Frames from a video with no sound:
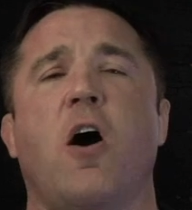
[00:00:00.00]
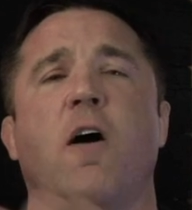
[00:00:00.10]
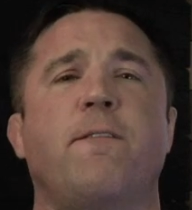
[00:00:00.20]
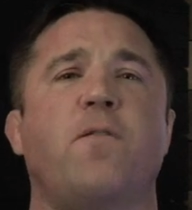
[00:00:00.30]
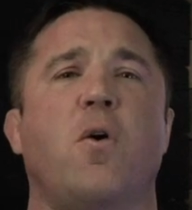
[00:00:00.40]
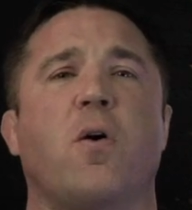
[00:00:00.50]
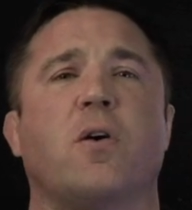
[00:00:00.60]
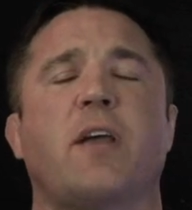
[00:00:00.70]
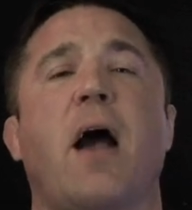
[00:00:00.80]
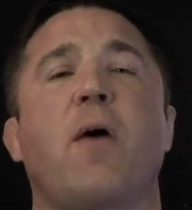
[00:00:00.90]
All
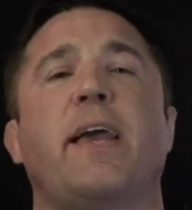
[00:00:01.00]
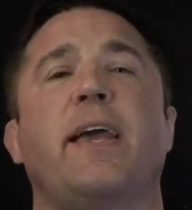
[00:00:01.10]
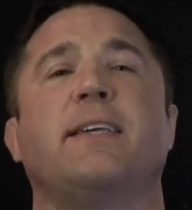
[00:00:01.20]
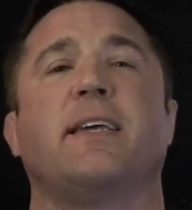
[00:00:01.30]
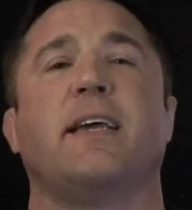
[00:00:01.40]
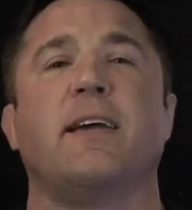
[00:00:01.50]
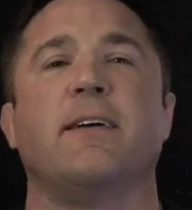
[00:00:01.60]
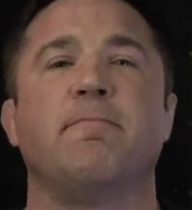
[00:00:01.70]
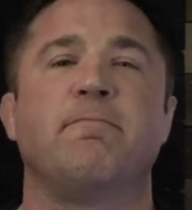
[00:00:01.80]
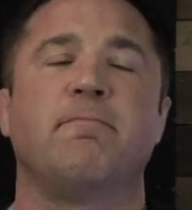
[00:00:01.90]
fours. How easy.
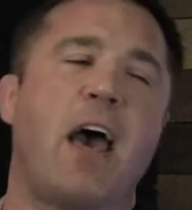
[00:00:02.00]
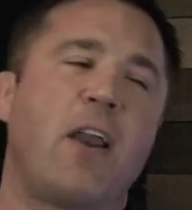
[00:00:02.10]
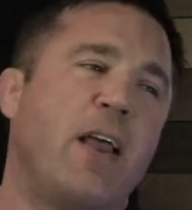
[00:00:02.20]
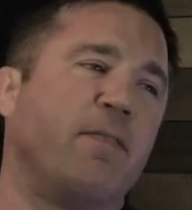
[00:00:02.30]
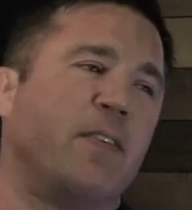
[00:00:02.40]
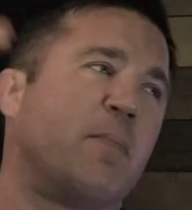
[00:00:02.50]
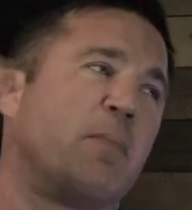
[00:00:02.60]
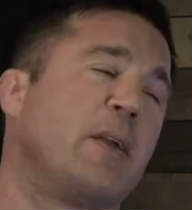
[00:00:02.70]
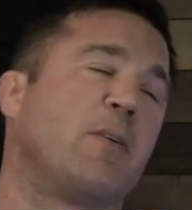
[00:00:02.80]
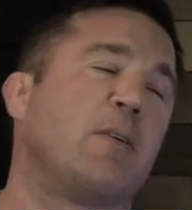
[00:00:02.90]
I don't have the
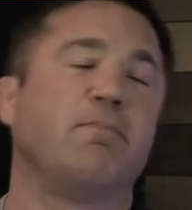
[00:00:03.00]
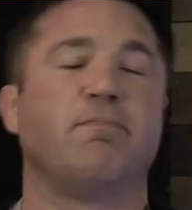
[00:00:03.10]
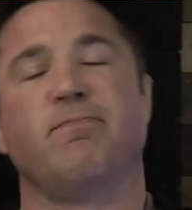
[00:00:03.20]
number anymore.